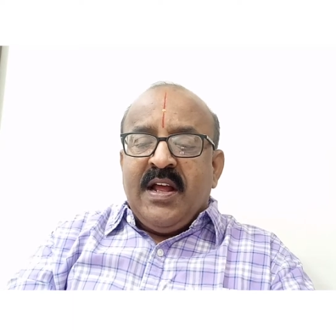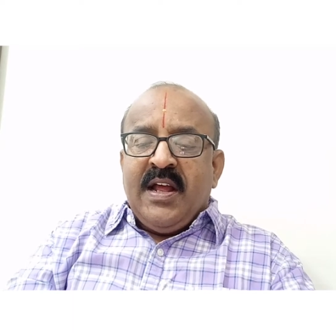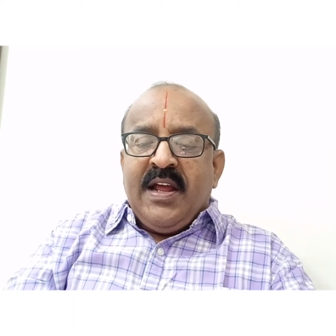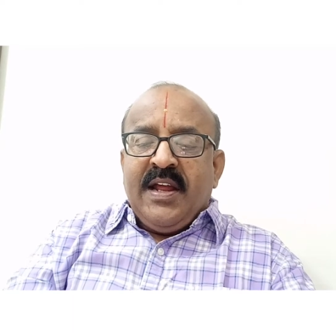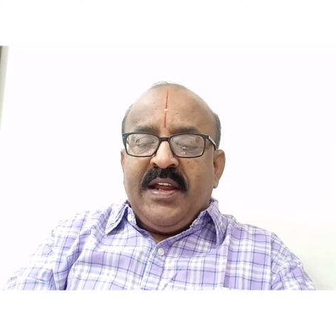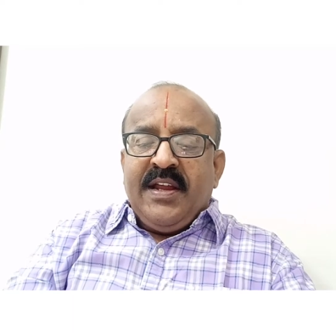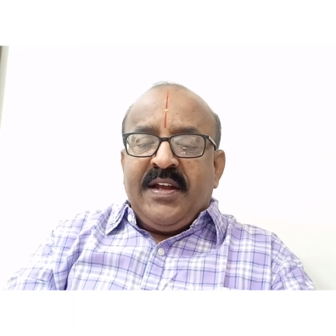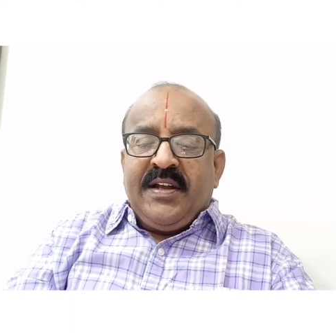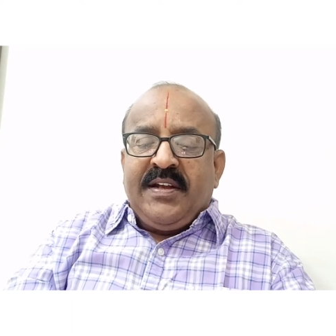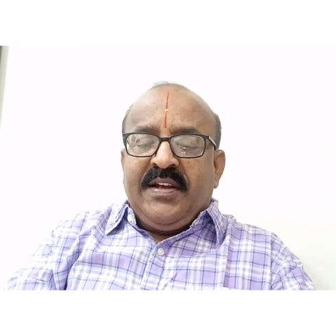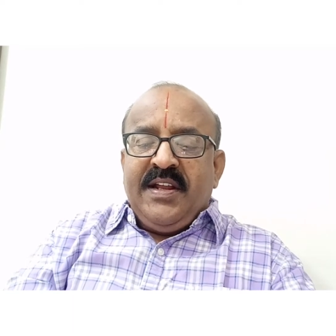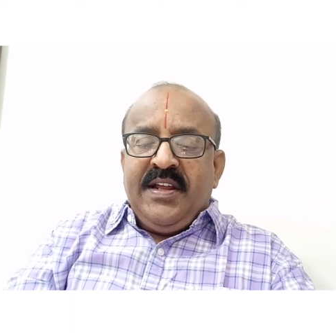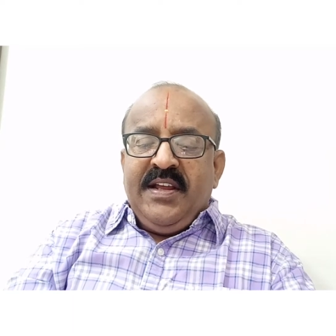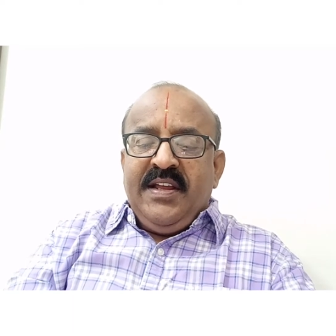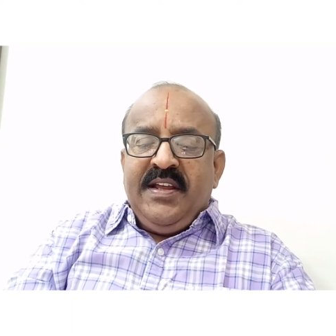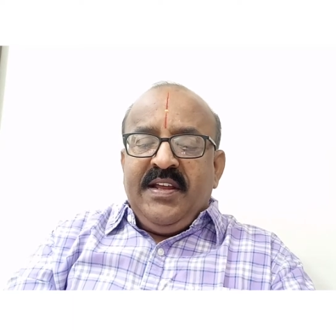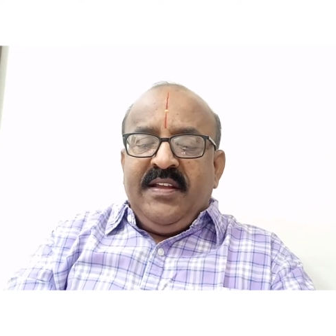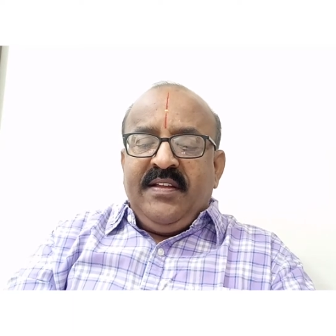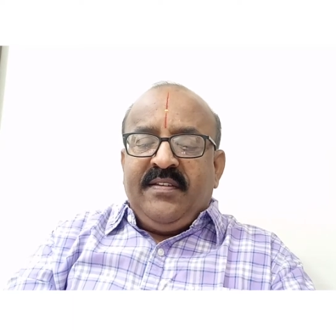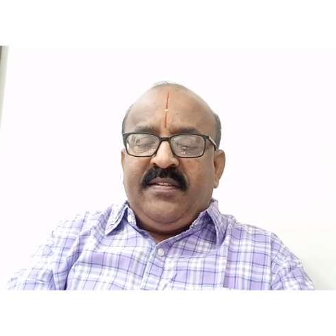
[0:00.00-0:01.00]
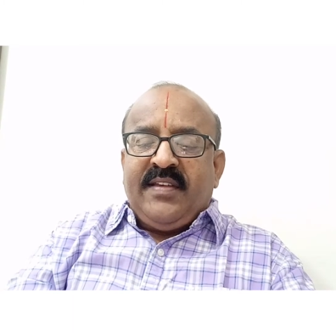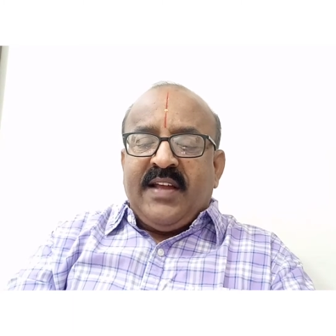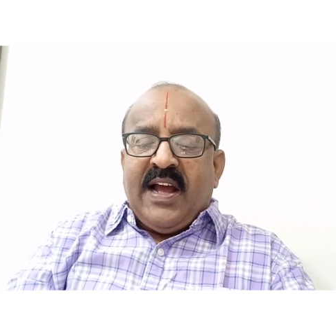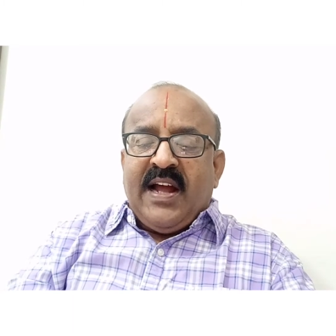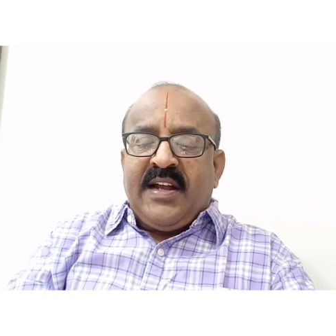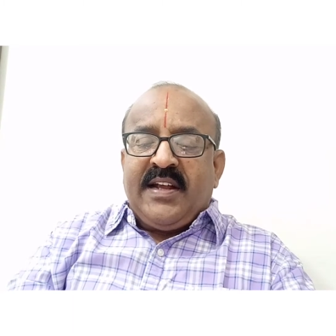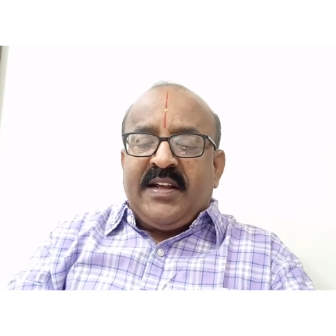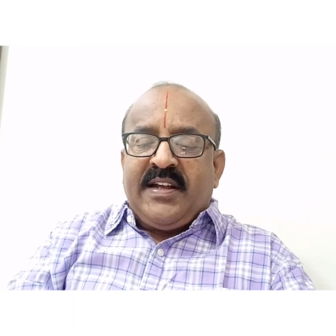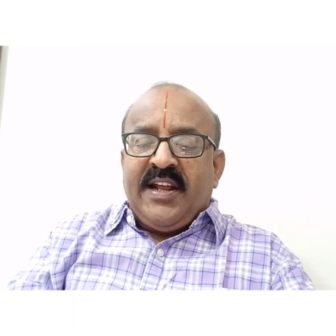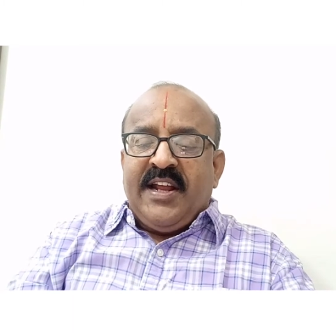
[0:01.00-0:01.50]
It is
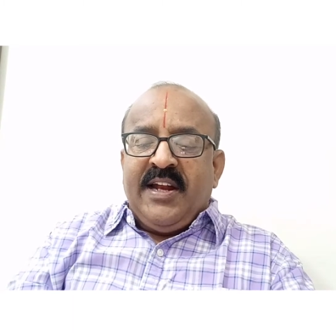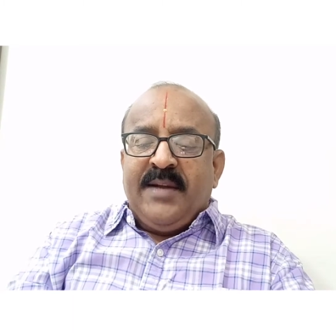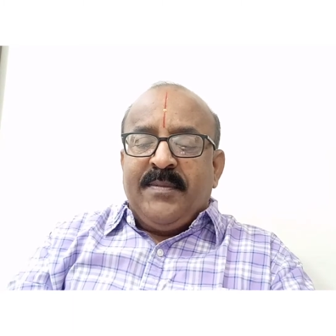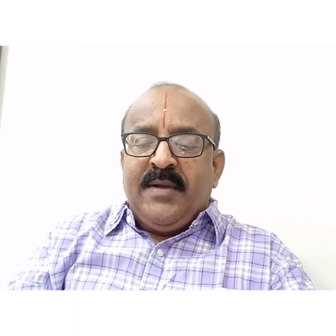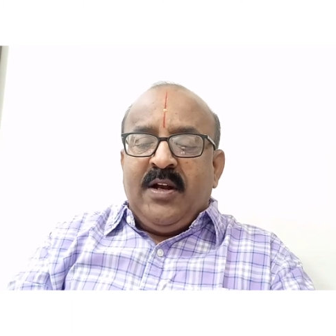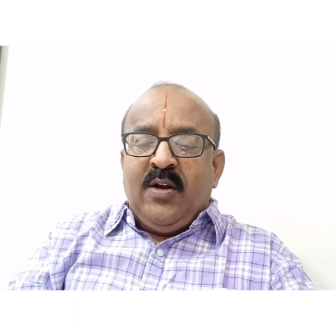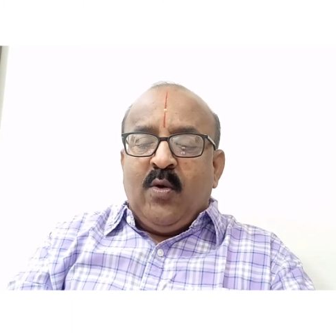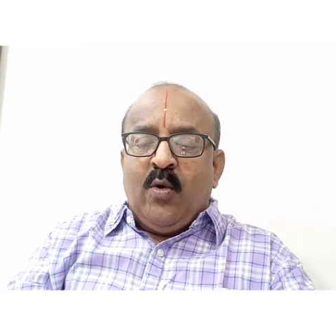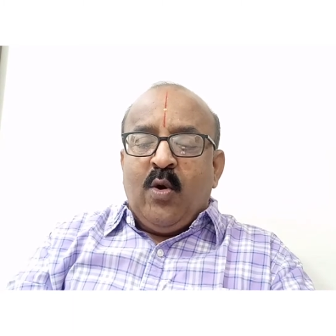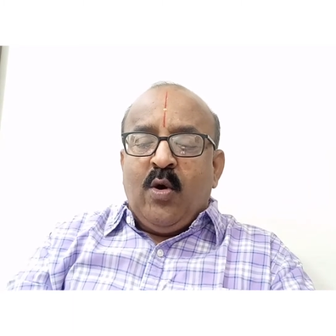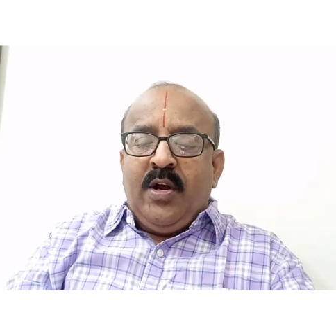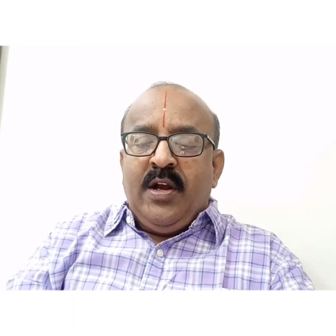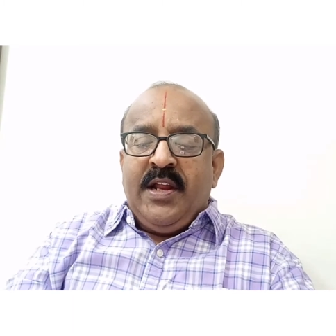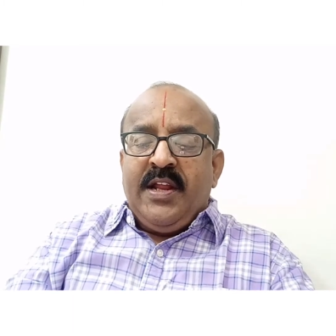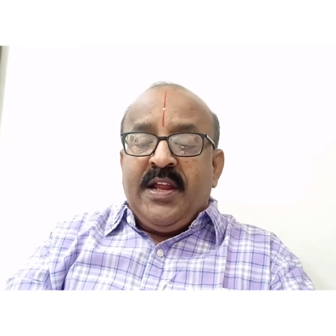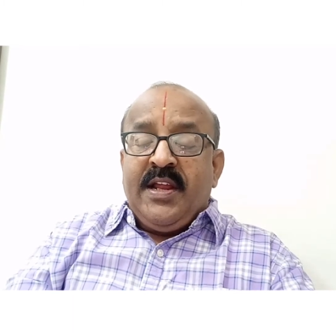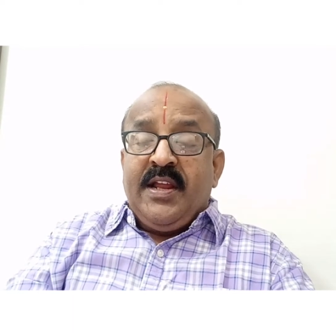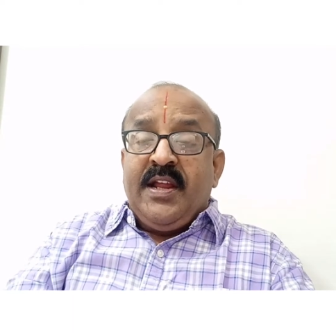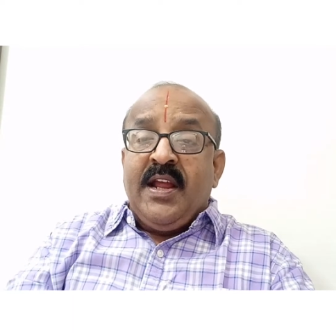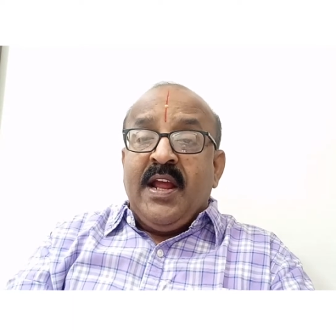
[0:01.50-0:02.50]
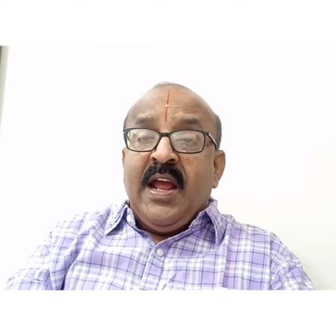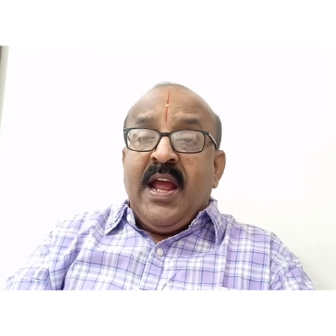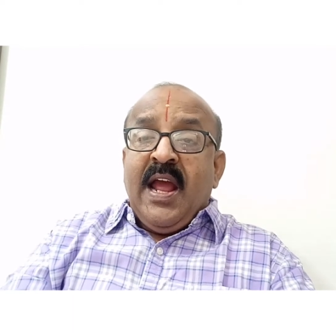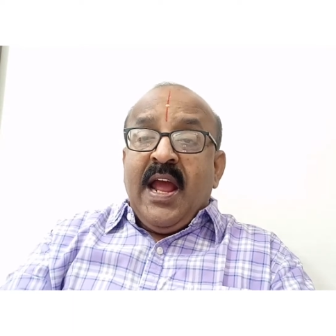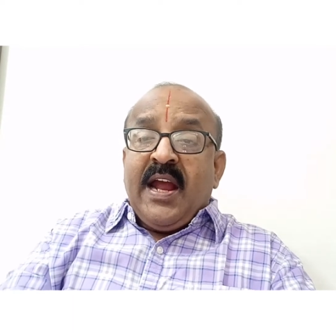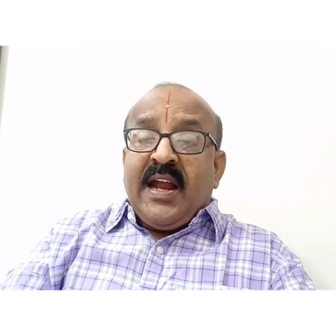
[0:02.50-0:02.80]
attainable only